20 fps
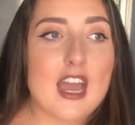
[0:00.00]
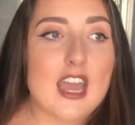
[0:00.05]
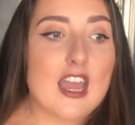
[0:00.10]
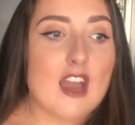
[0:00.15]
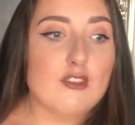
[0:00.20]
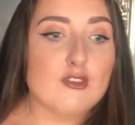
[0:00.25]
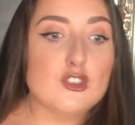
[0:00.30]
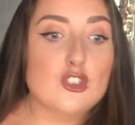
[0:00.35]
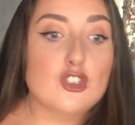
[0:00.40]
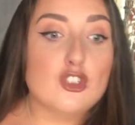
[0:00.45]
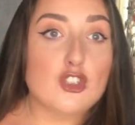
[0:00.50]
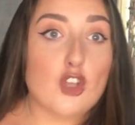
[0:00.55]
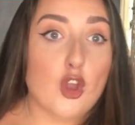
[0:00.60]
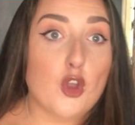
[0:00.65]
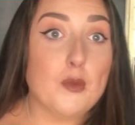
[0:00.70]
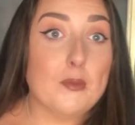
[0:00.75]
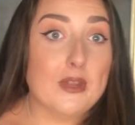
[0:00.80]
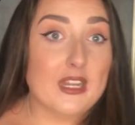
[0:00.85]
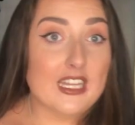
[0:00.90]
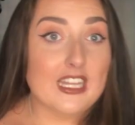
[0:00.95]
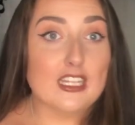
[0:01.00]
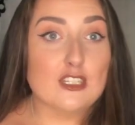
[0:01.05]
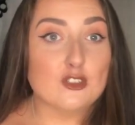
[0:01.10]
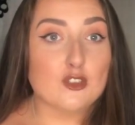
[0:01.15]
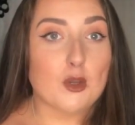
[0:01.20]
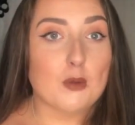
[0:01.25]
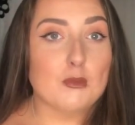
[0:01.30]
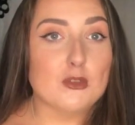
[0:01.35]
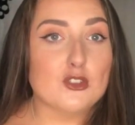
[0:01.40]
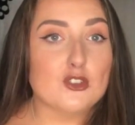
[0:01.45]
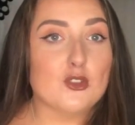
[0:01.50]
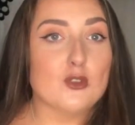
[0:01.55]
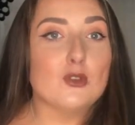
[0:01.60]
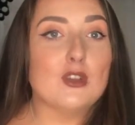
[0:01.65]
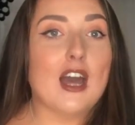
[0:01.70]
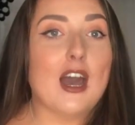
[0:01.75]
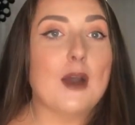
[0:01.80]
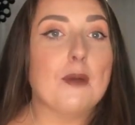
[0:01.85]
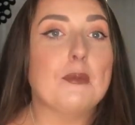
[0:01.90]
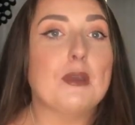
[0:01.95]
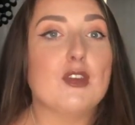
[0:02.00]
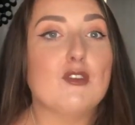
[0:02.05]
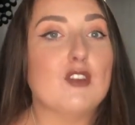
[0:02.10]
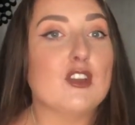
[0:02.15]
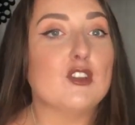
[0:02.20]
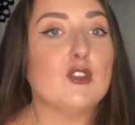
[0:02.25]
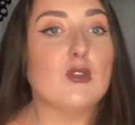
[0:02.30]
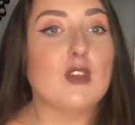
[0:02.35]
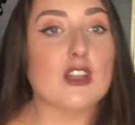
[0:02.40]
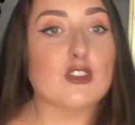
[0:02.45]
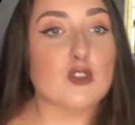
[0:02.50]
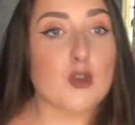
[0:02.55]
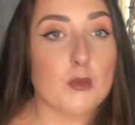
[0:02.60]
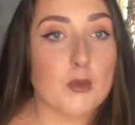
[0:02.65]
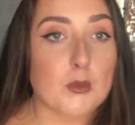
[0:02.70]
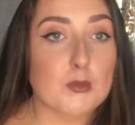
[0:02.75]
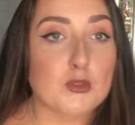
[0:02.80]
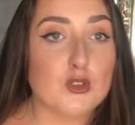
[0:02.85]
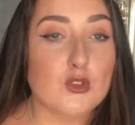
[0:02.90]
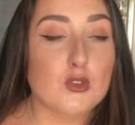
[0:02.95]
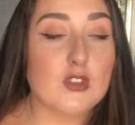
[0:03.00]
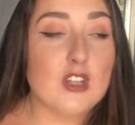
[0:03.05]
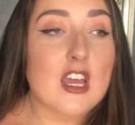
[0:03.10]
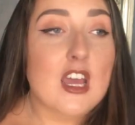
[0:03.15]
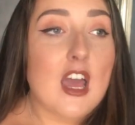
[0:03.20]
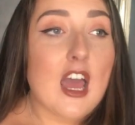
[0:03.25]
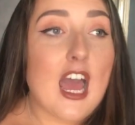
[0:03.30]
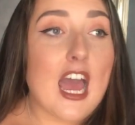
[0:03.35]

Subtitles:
I have so many things coming, so that'll be a video that's coming up soon.